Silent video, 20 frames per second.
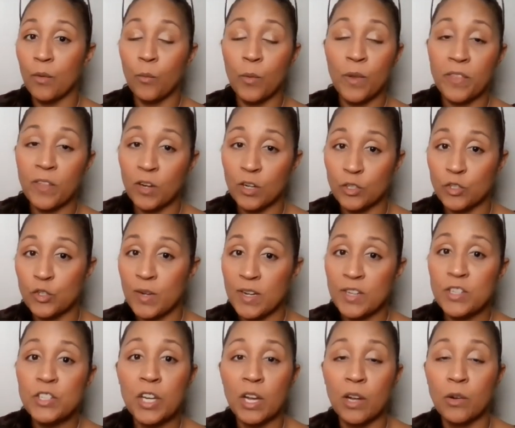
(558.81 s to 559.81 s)
with her
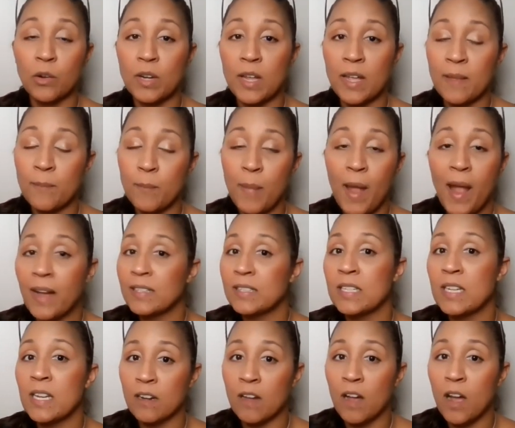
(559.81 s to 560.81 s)
trench coat and
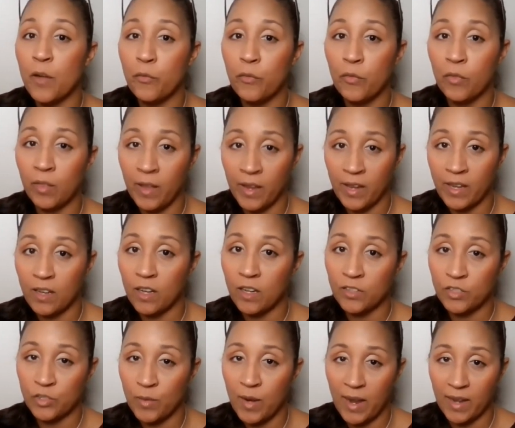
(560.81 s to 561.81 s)
passing it off like a
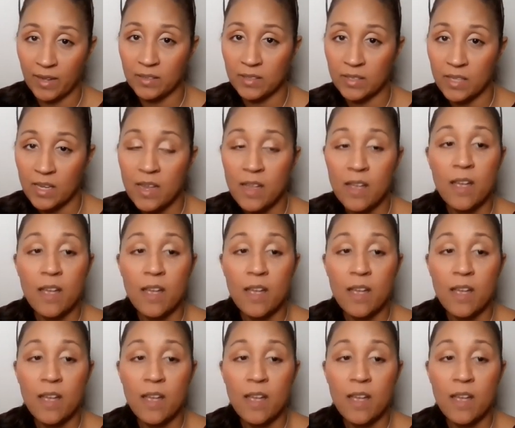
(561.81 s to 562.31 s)
dress.